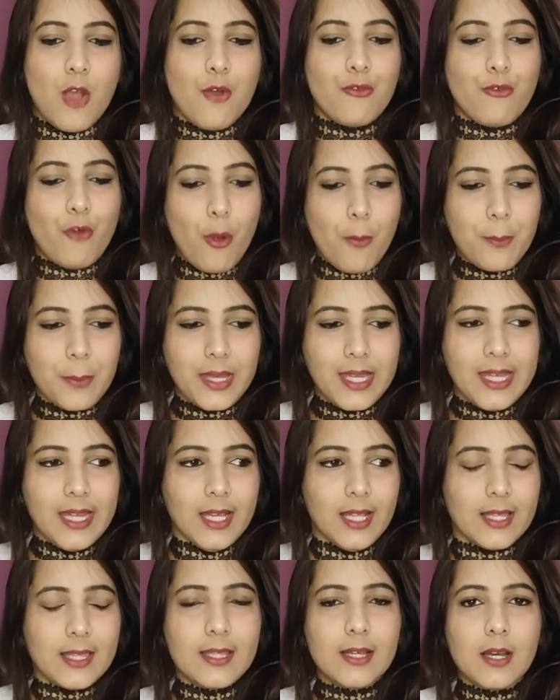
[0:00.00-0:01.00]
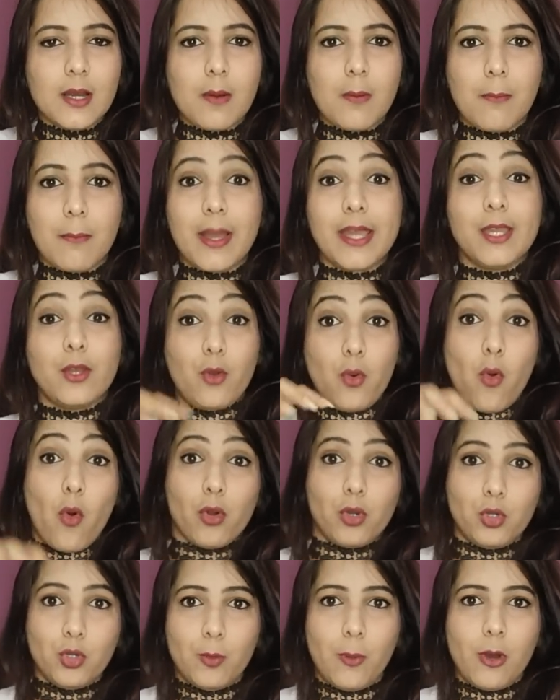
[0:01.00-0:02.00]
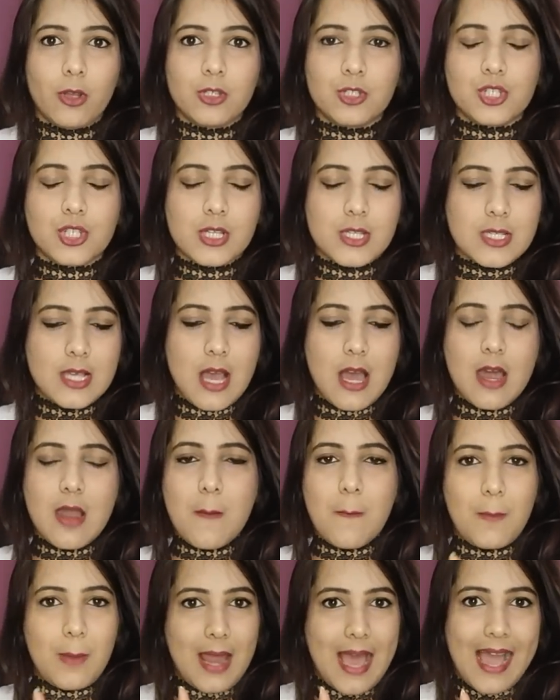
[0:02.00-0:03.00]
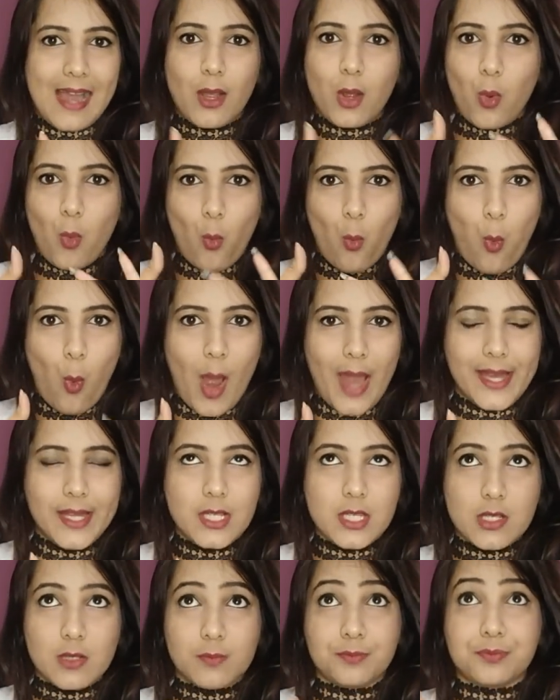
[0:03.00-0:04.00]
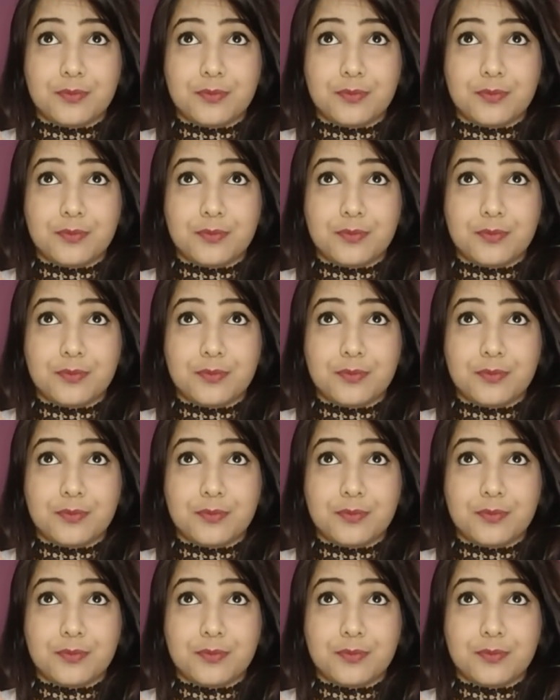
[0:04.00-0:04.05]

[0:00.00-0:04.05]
For me, my go-to polishes are black, white,